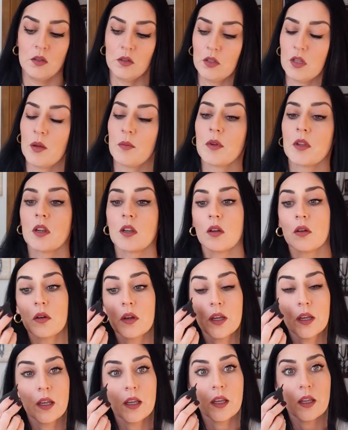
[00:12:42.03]
So I'm going to go
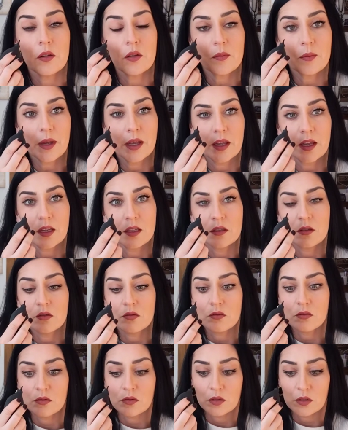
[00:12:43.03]
ahead with my
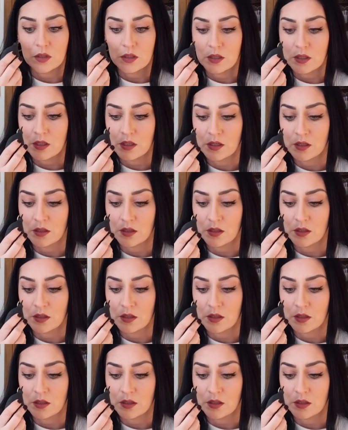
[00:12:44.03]
tool.